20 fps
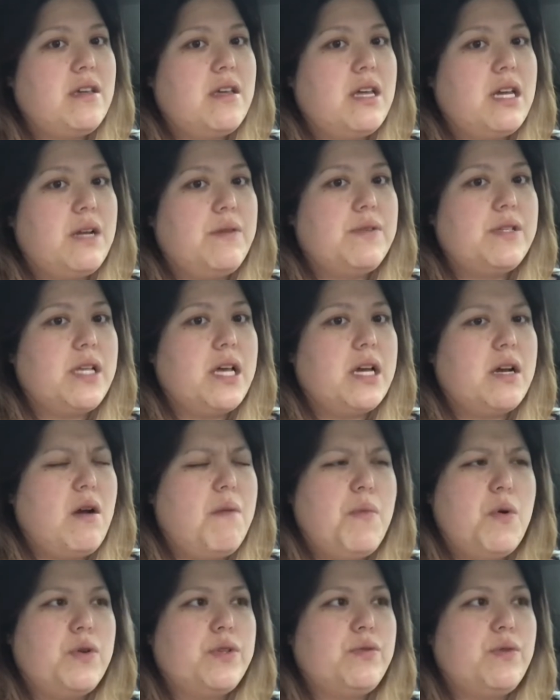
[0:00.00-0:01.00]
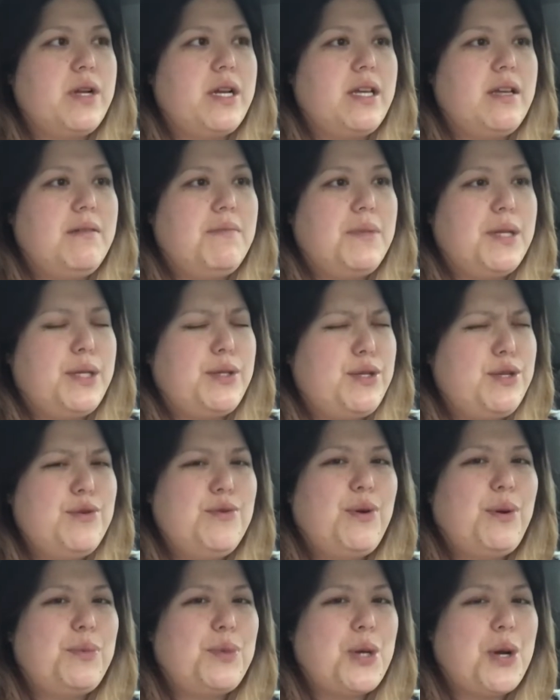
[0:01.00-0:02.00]
And he was like, I'm always ready. Like, do you know
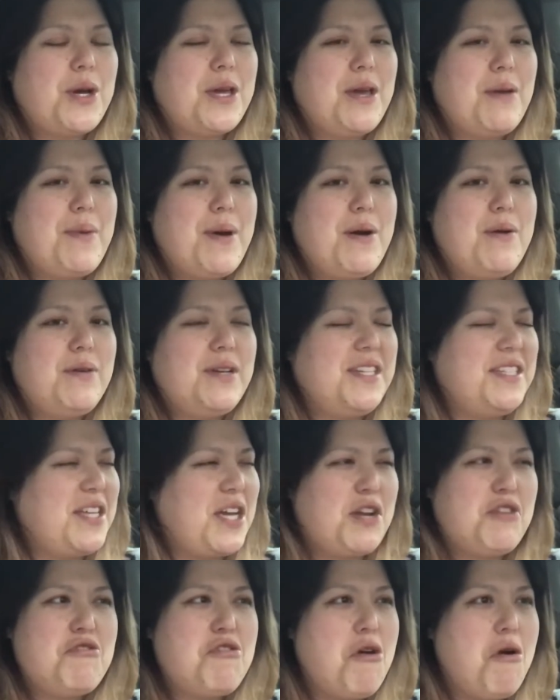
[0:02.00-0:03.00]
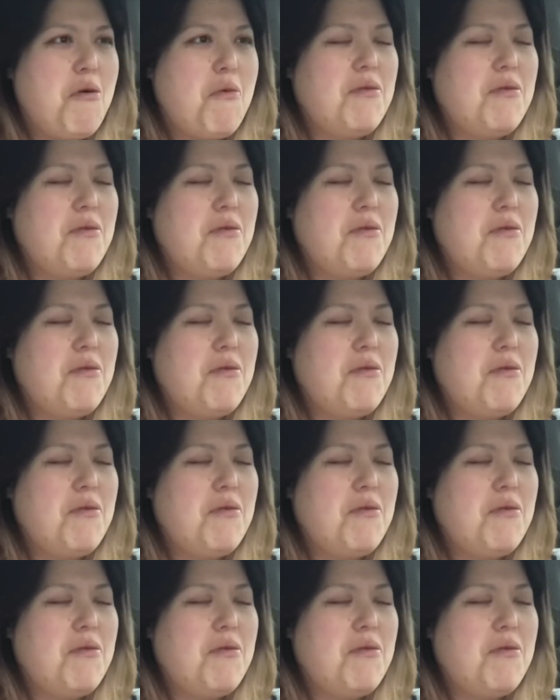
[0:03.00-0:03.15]
what I'm talking about? He's like, no.